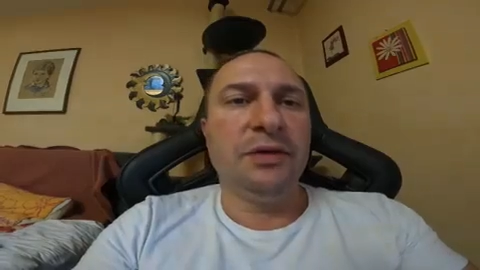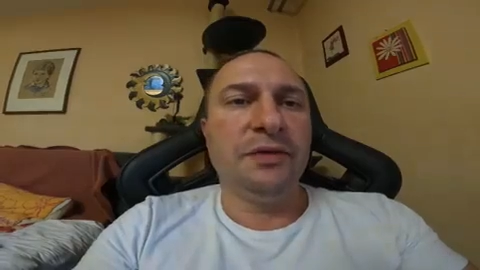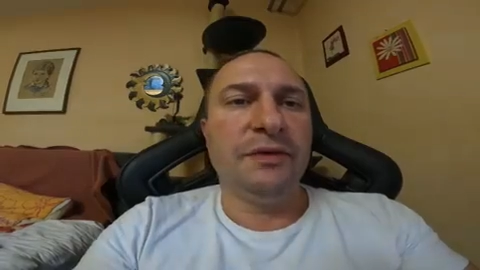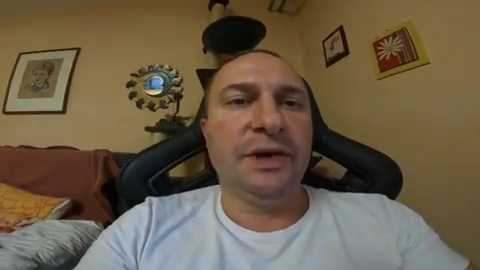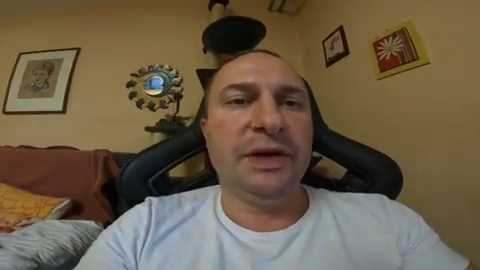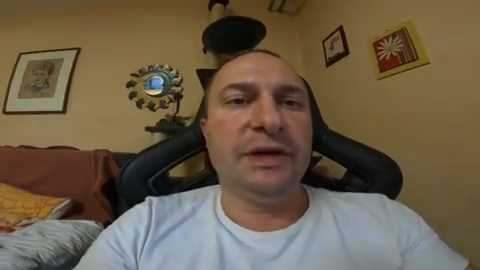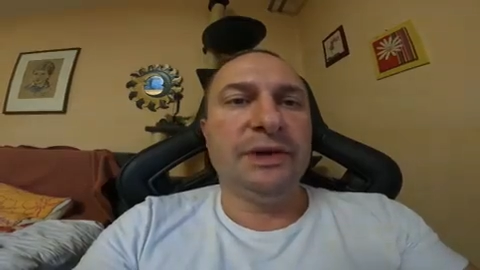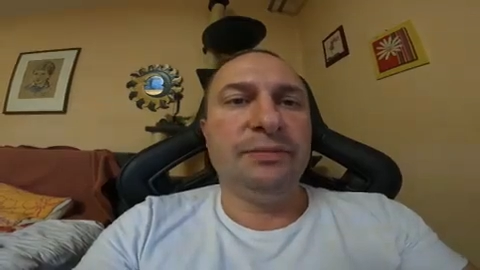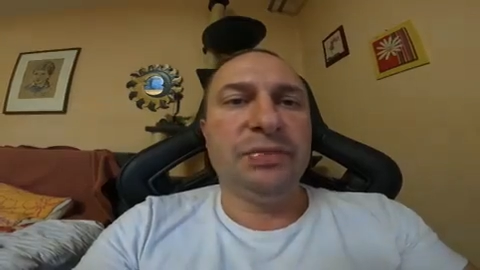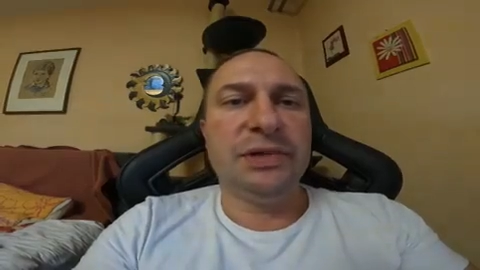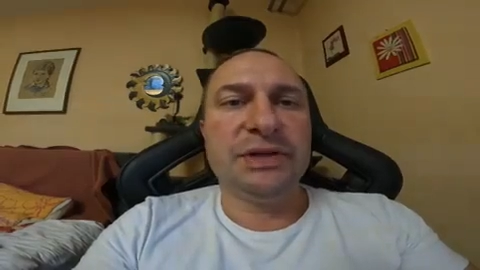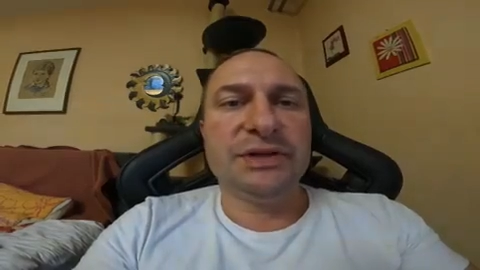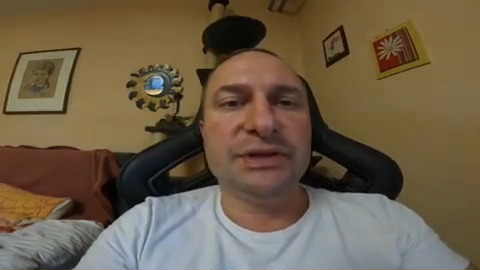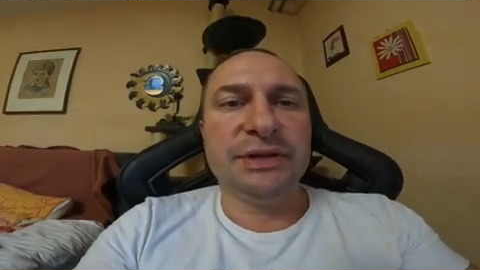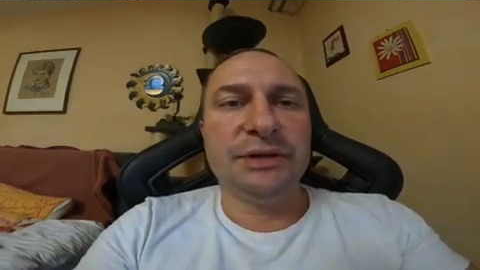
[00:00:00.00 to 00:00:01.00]
you find a
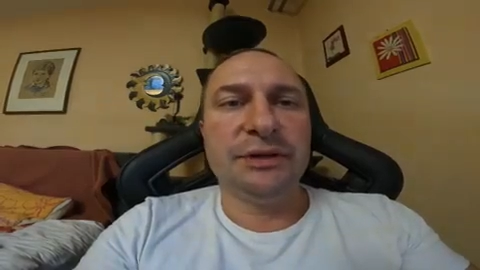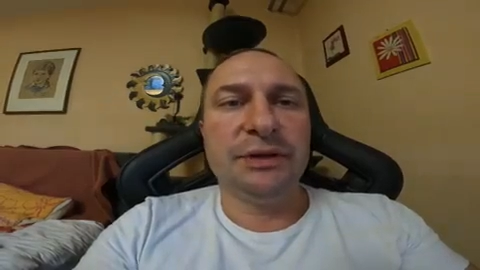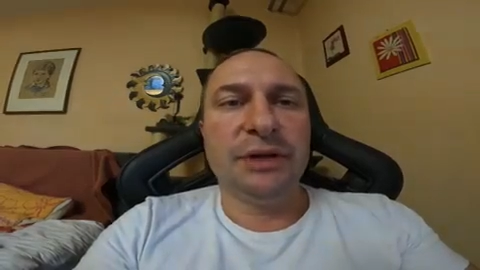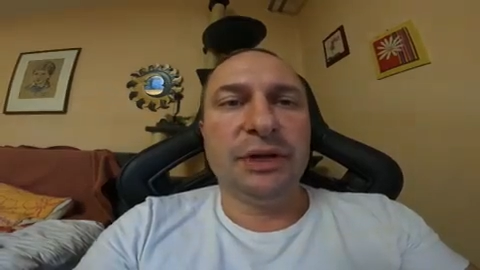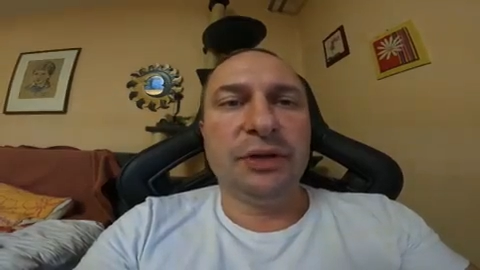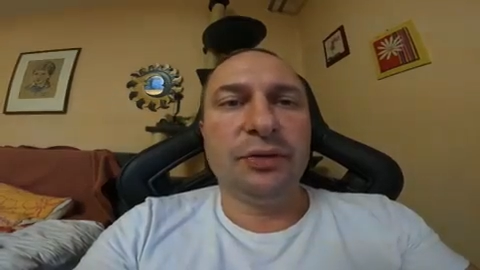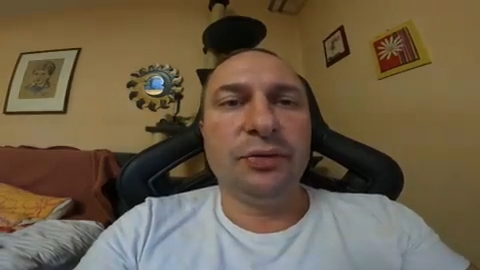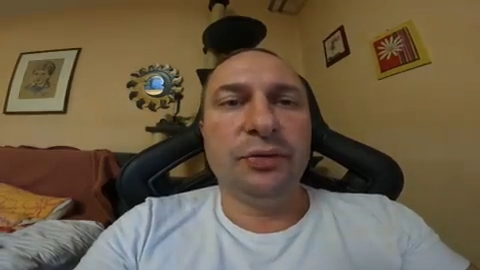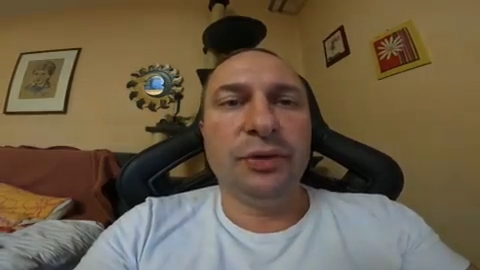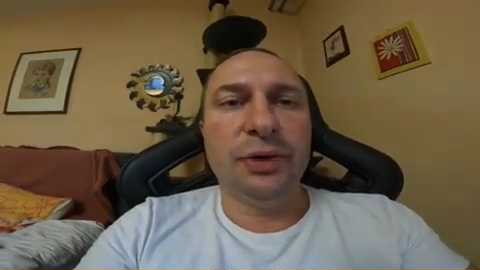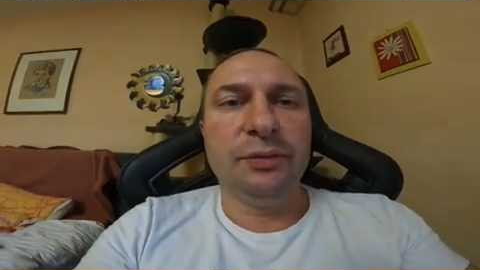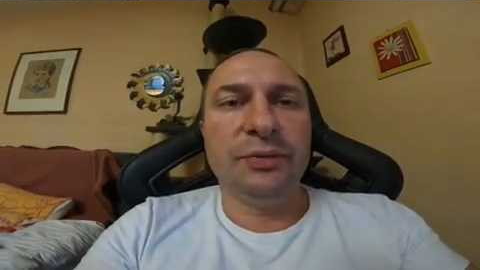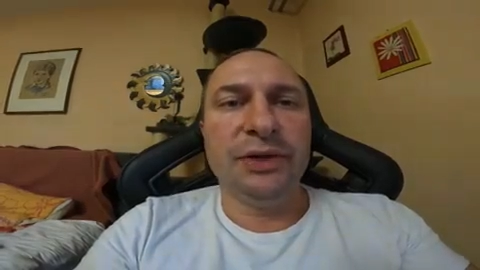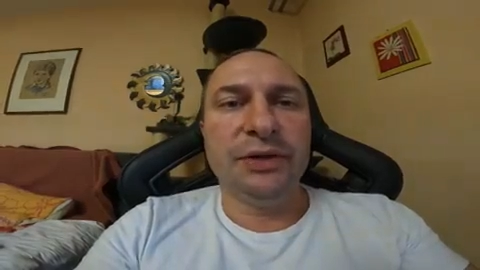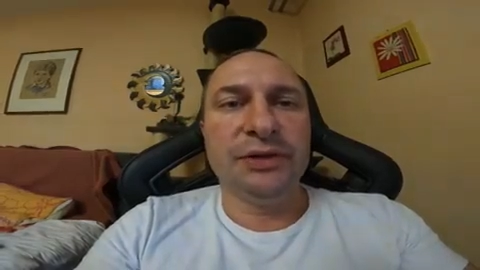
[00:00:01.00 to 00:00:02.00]
person uh, who
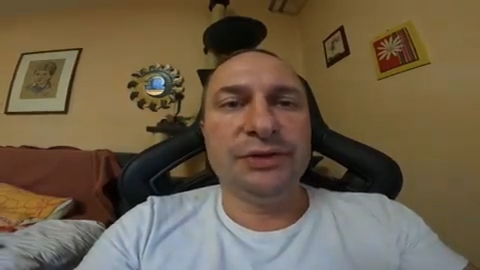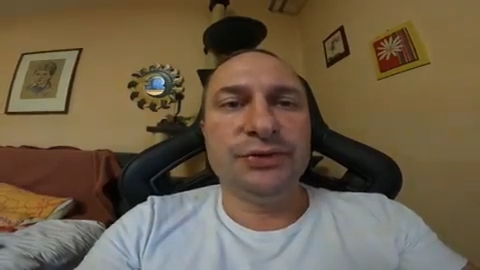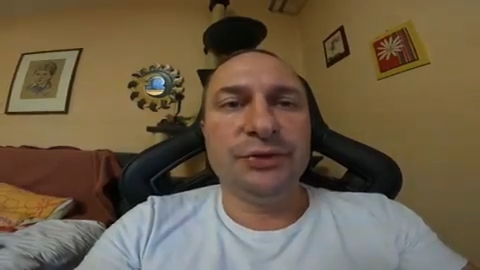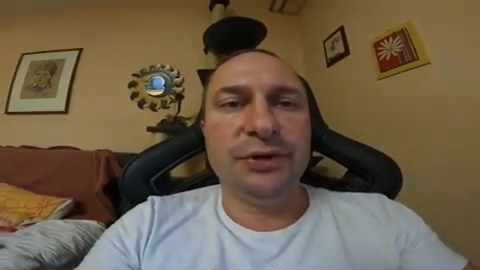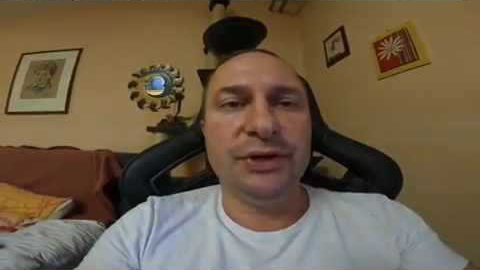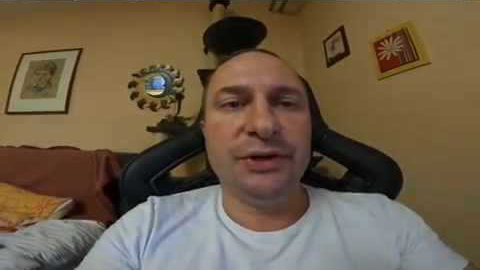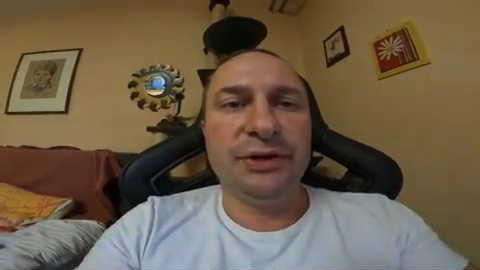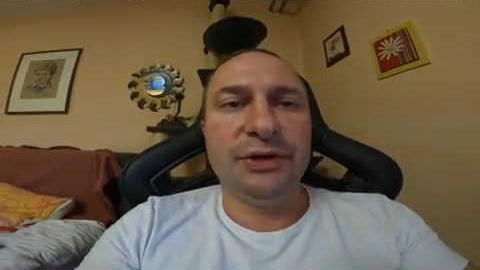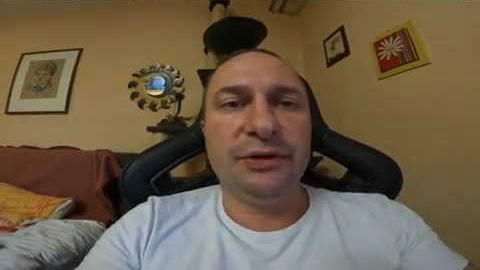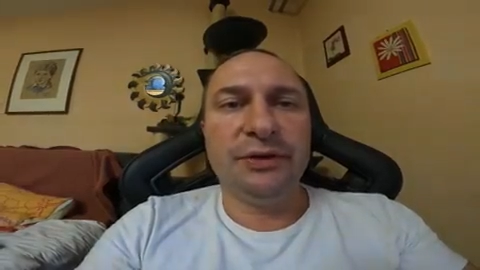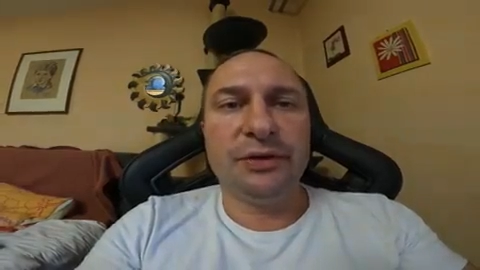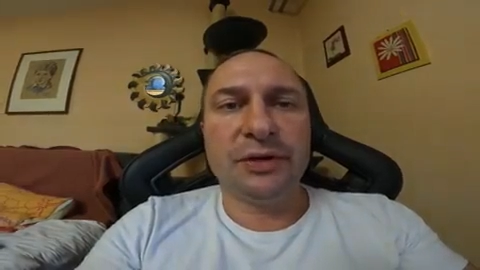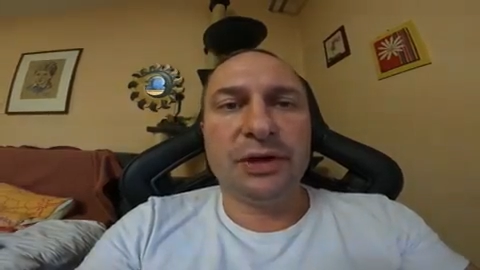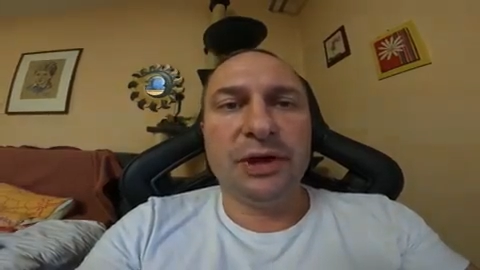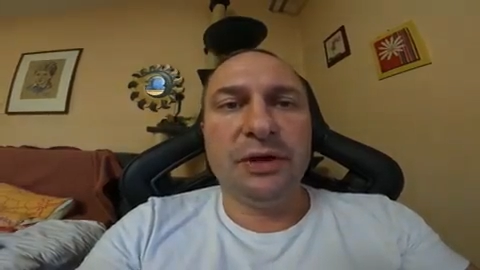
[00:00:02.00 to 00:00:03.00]
will be enjoying in
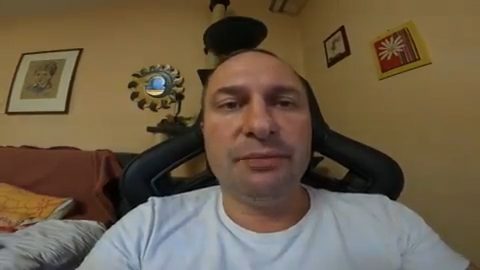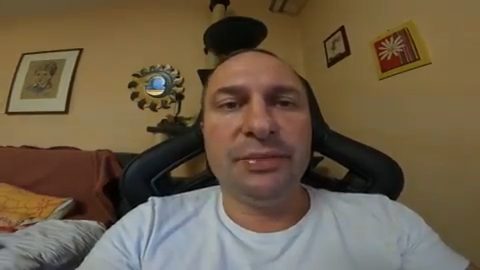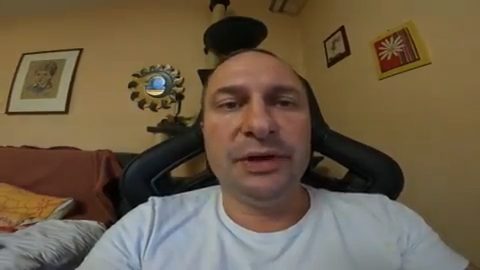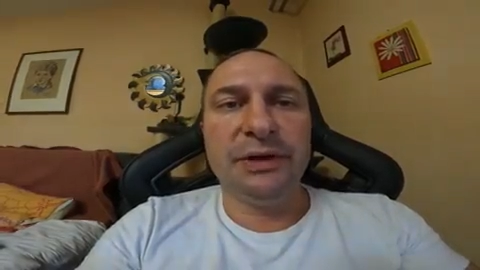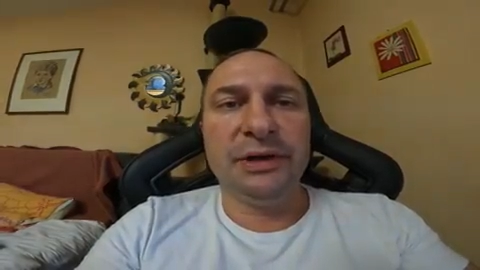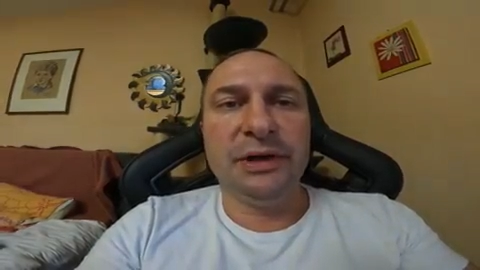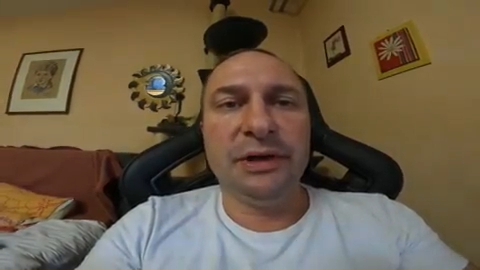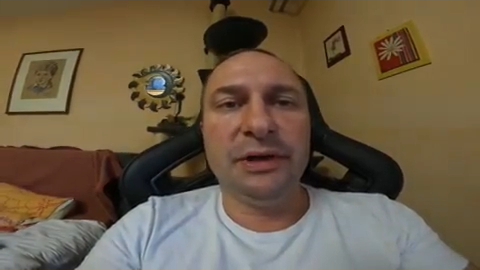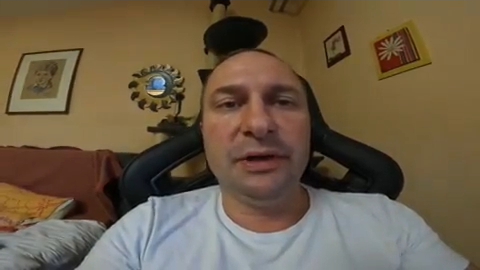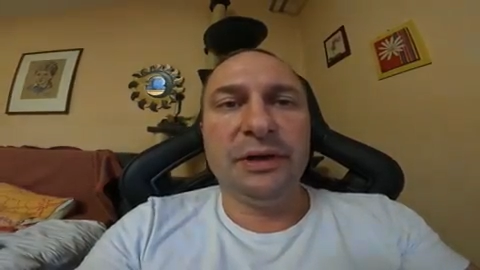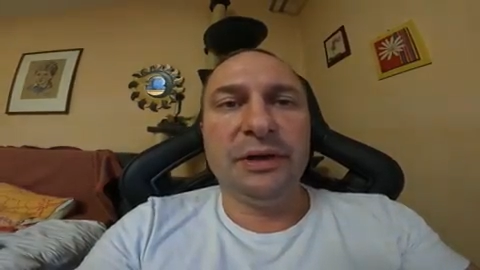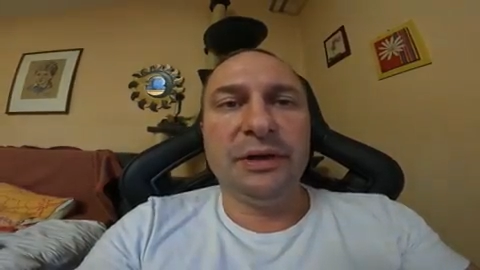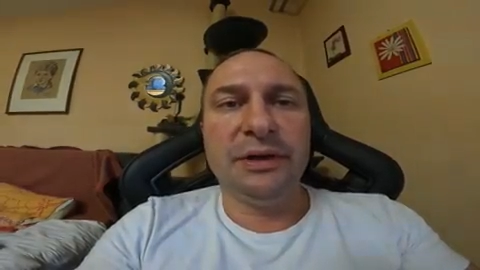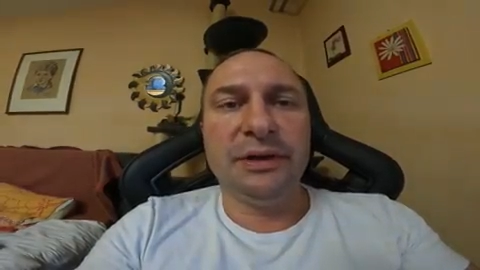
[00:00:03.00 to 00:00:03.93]
your company uh,